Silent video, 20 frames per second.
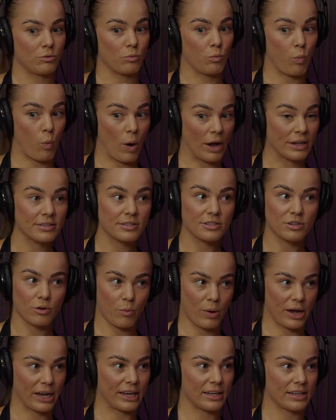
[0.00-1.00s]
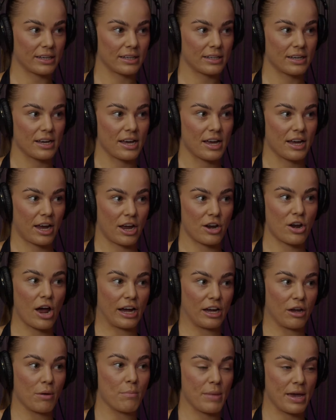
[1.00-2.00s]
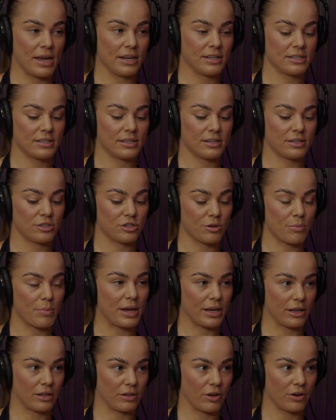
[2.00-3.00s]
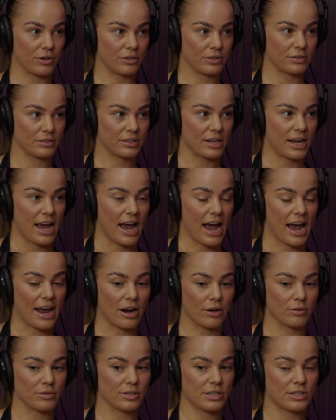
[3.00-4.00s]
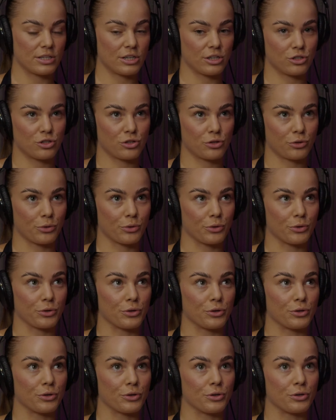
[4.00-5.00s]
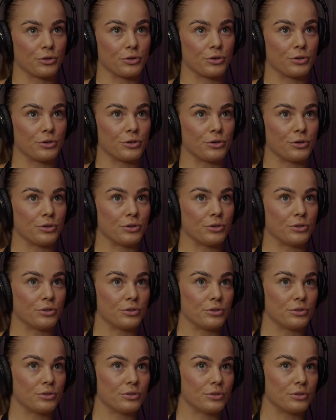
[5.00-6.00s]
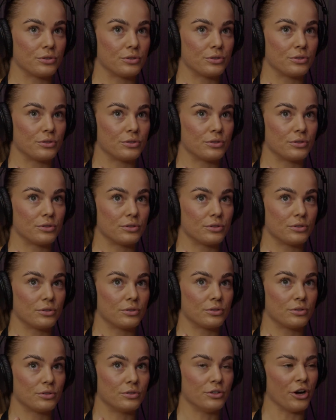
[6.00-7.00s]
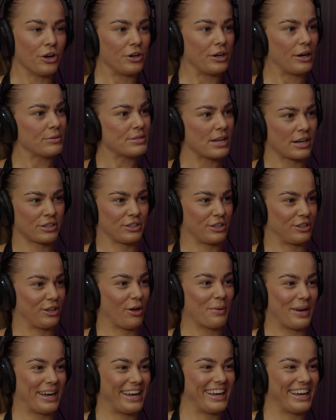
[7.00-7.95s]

once a week can I commit to being alone? And I was listening to no, it was actually Chloe.